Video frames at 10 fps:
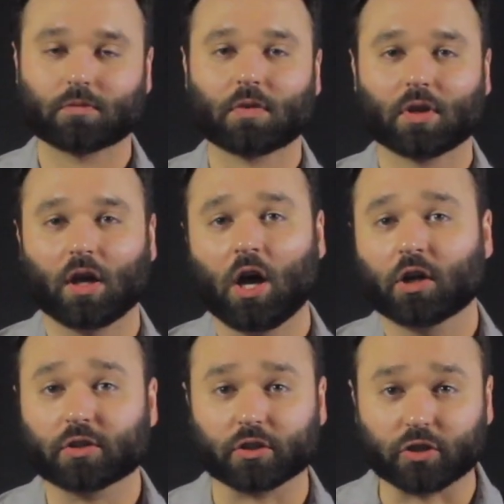So
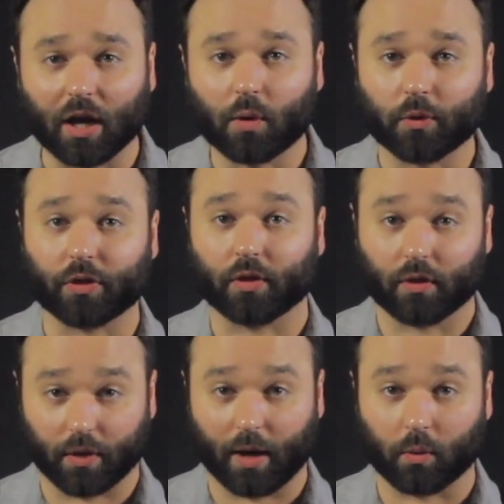I'm going to start out with
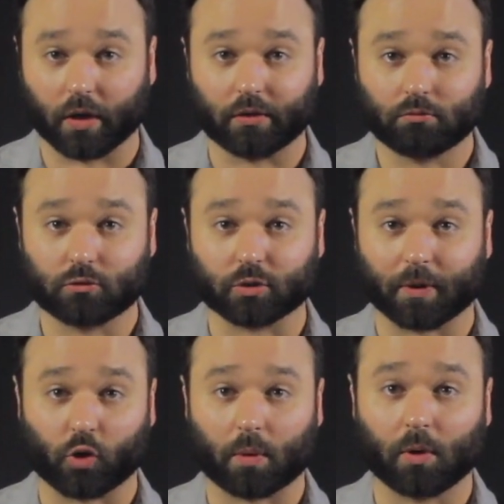that one, just
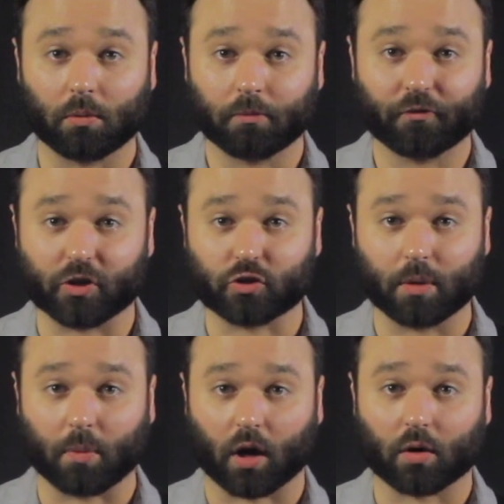my normal 5th
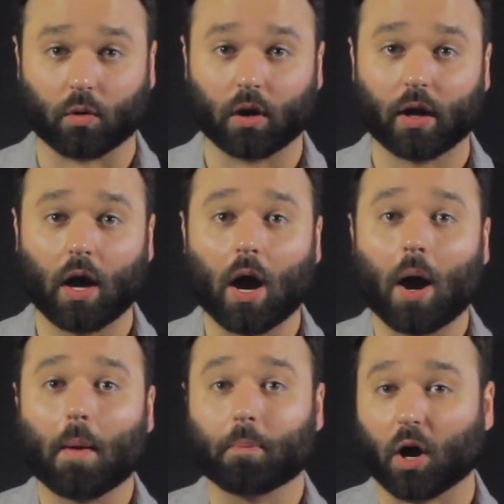string bar chord.
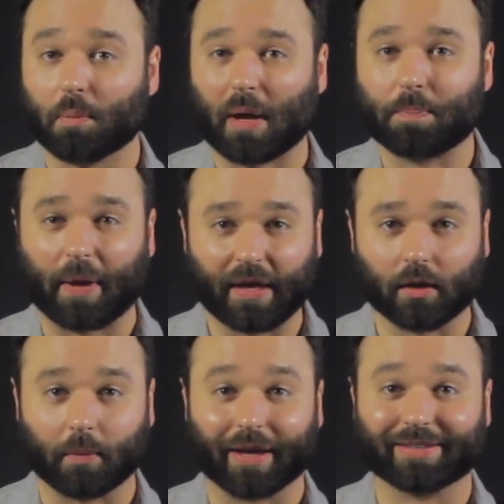Bar my
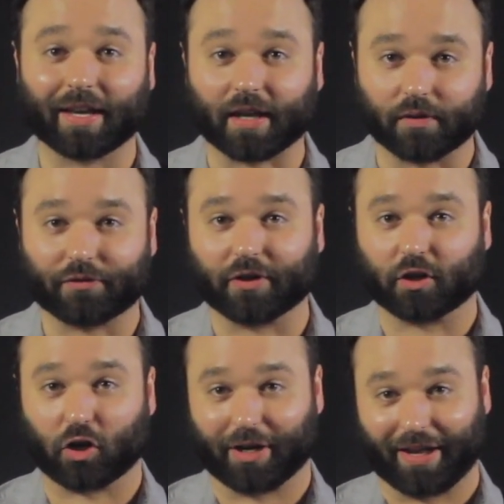2nd
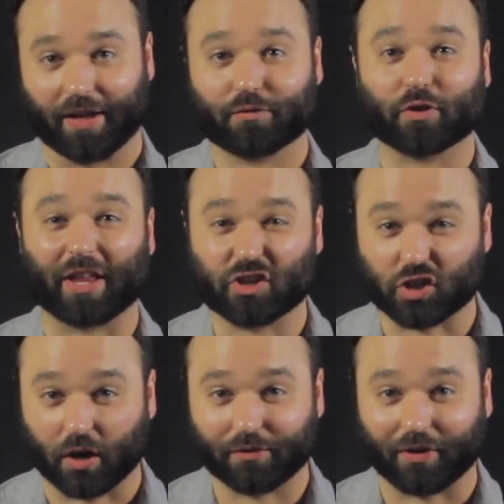finger again for that
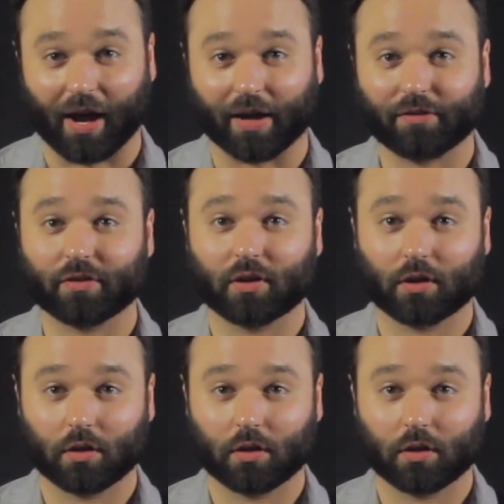sharp 5.